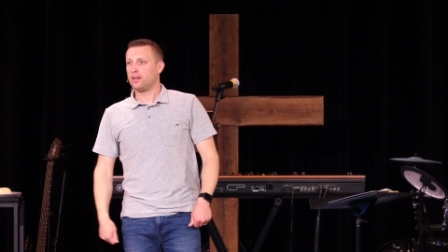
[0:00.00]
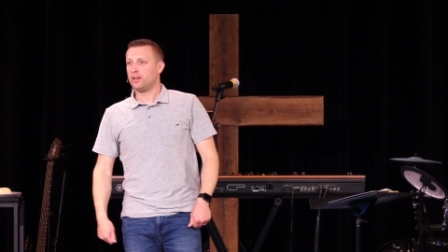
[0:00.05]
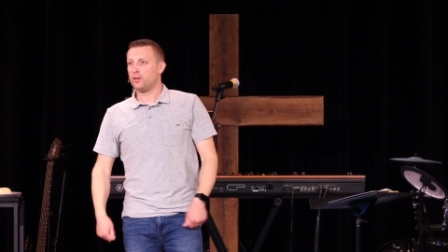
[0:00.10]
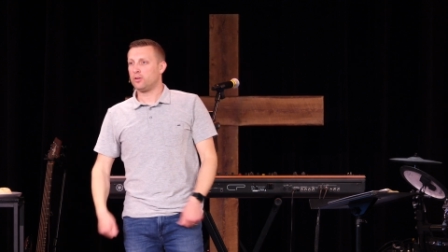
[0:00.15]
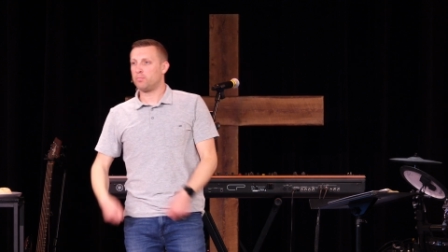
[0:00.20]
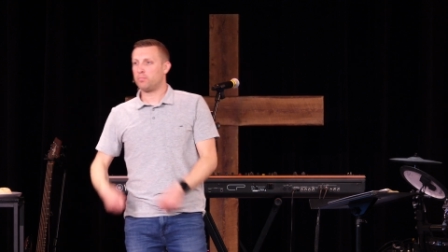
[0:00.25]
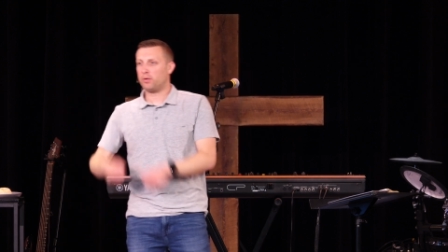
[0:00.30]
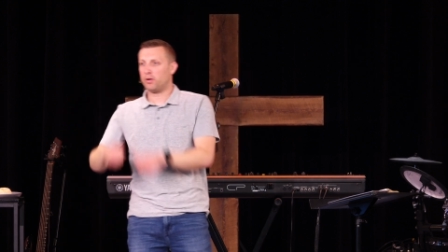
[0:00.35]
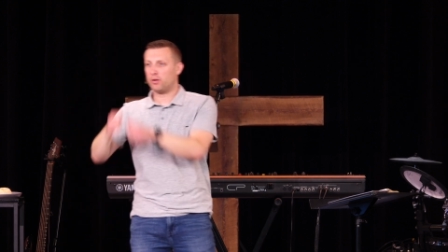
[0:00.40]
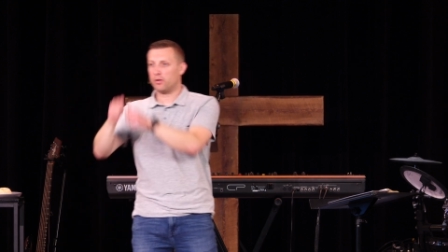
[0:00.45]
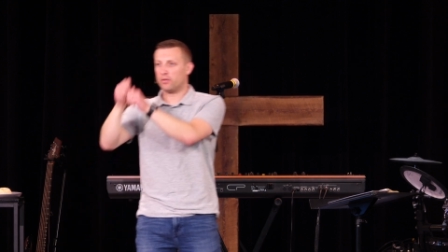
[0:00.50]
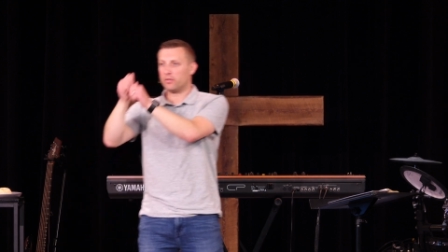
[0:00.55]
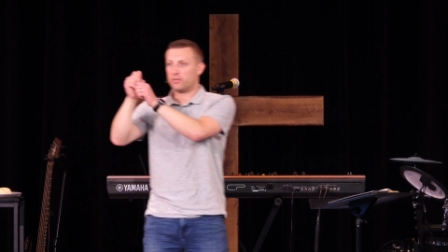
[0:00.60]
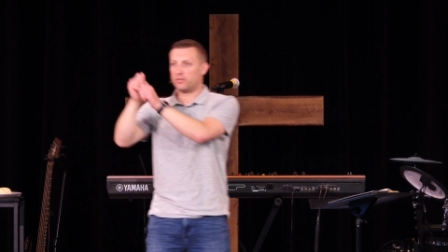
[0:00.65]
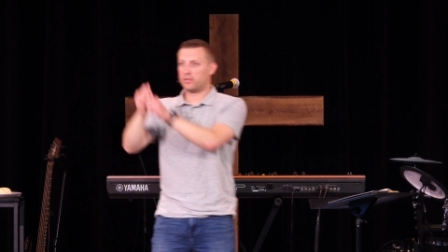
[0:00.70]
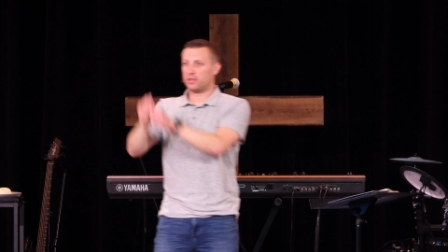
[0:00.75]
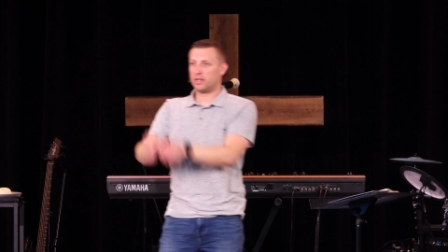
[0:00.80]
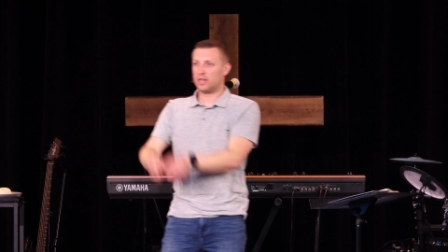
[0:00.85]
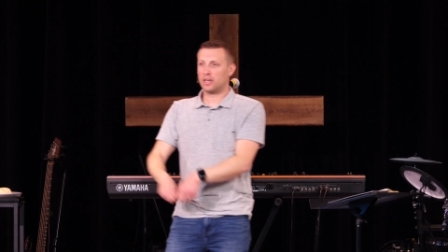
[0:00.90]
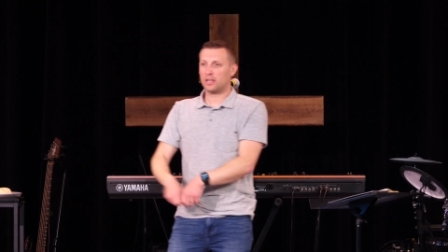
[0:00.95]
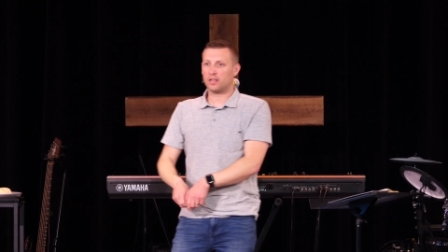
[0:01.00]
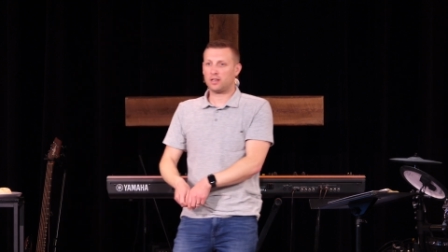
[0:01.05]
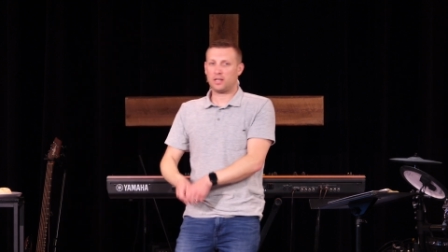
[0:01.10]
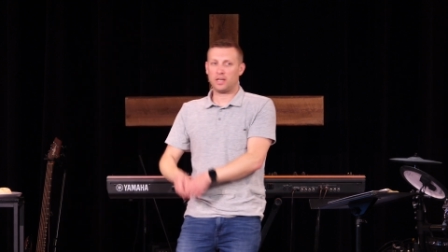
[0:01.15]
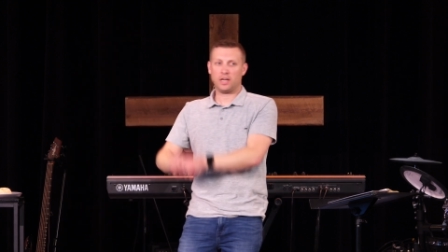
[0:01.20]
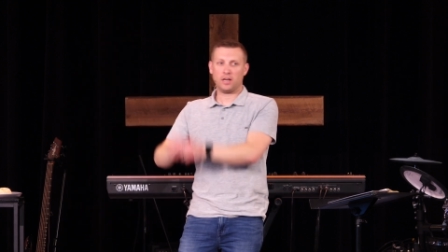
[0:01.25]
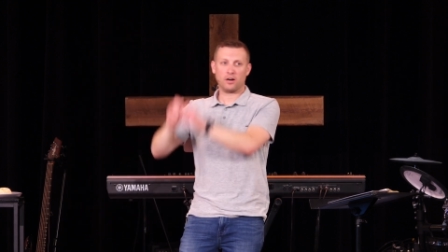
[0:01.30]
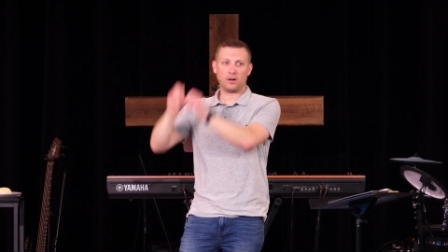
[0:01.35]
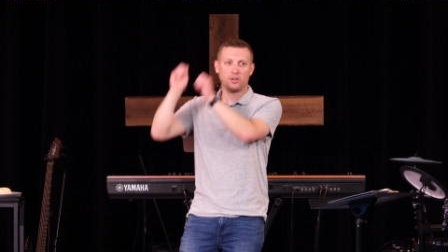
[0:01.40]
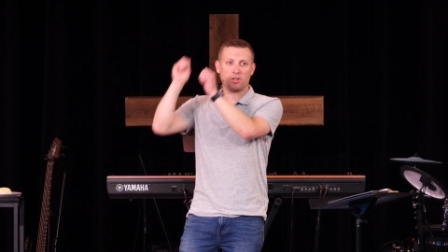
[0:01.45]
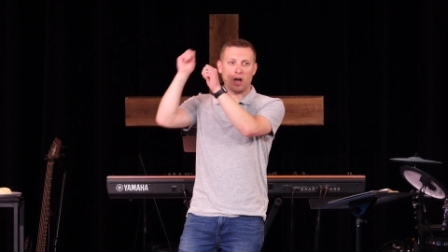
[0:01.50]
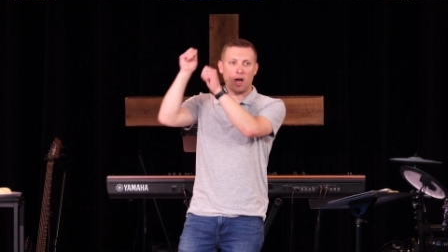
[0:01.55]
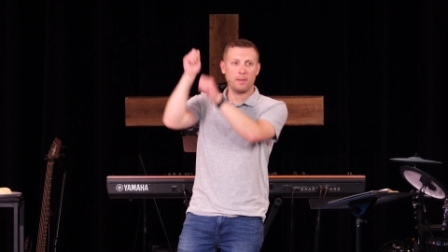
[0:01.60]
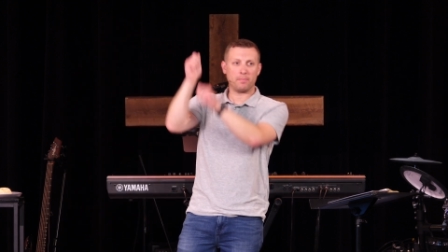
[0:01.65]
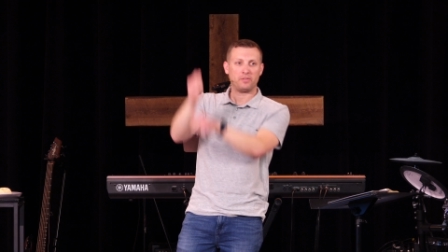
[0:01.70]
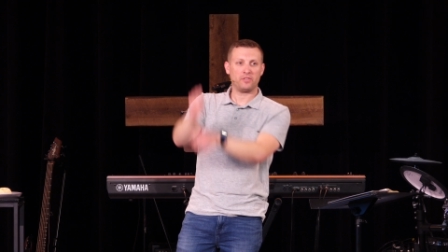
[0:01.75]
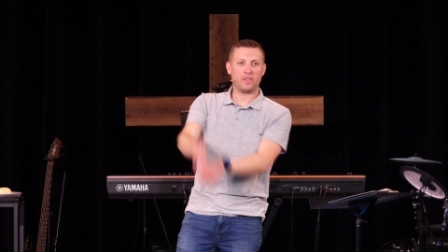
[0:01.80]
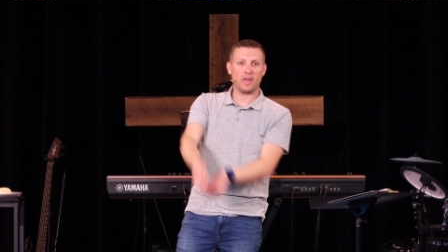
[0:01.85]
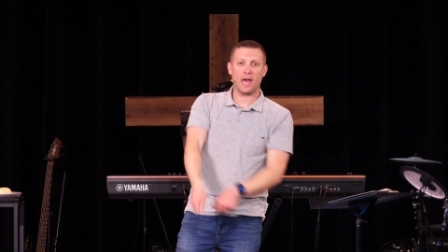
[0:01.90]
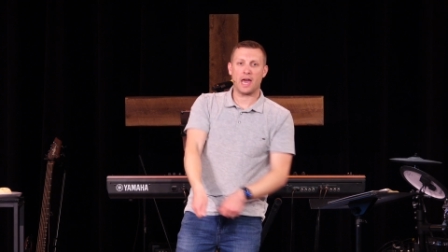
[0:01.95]
who pulls the guillotine or
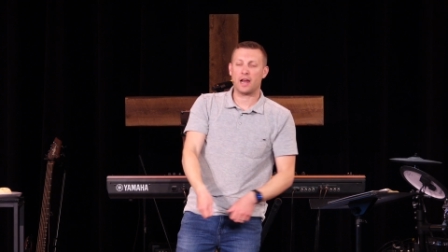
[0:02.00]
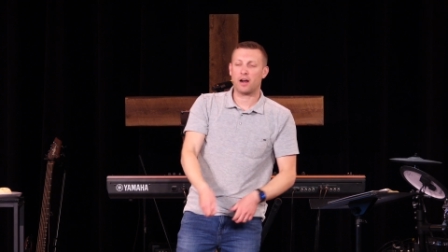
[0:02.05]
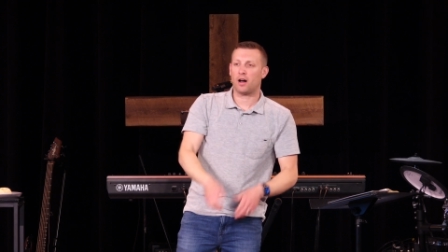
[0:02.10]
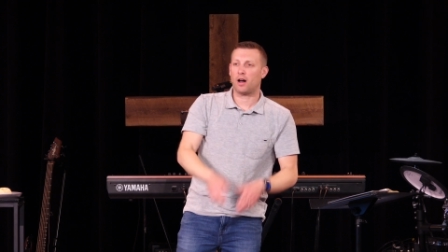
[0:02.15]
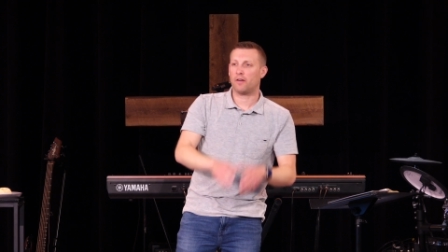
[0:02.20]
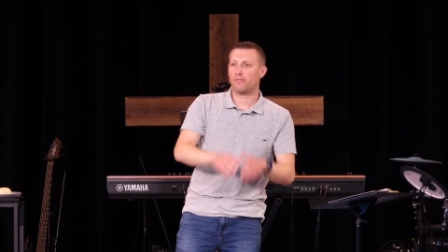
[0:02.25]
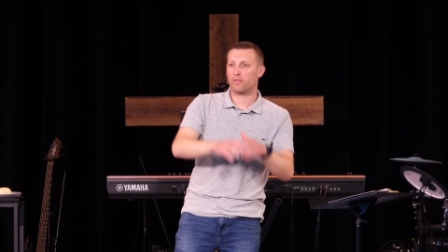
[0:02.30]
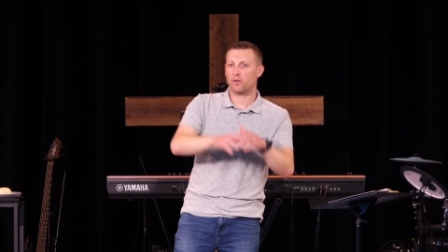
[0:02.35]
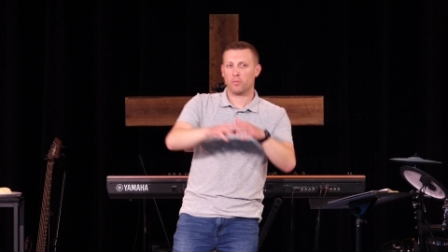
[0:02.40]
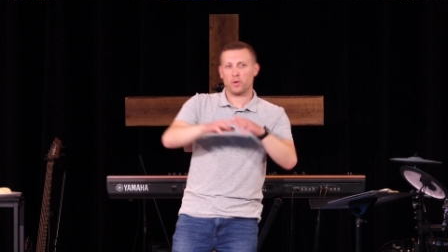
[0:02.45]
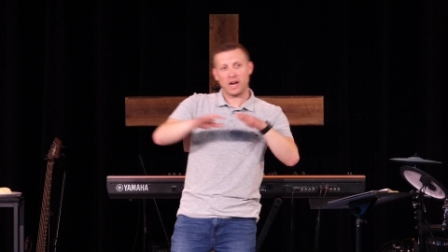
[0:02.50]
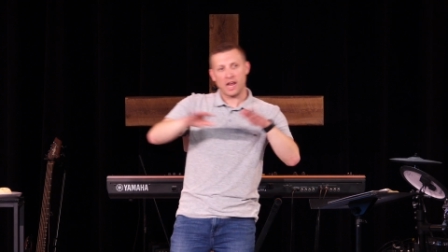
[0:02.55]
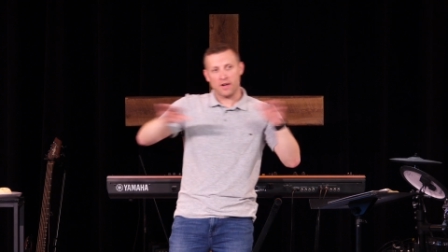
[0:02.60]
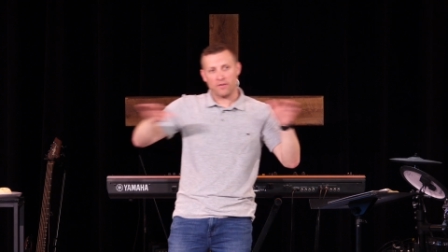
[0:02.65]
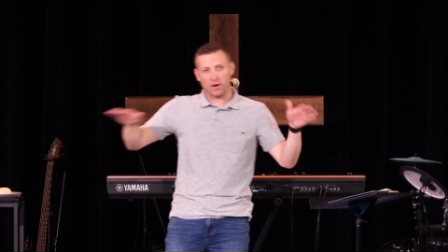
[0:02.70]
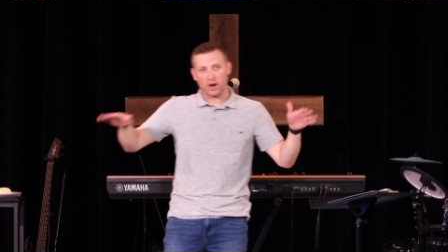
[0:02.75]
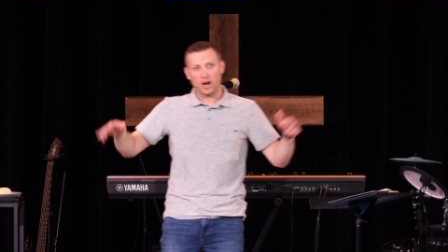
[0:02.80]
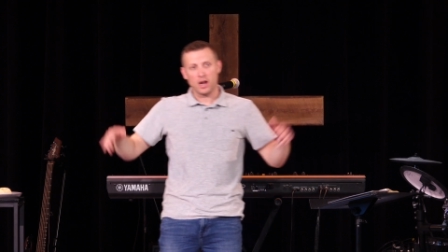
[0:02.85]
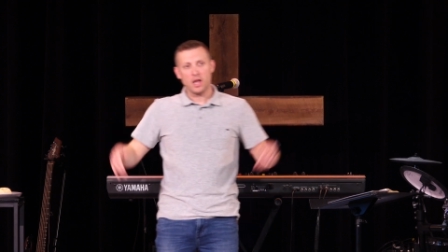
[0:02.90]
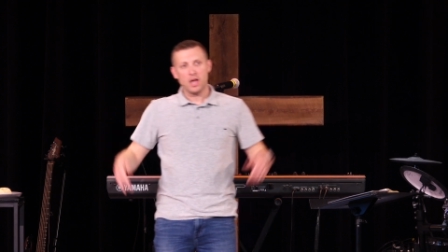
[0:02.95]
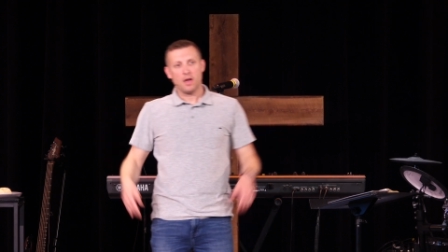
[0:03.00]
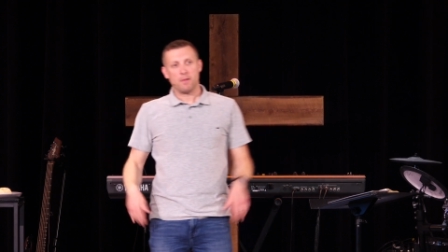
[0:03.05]
chops the head off or whatever.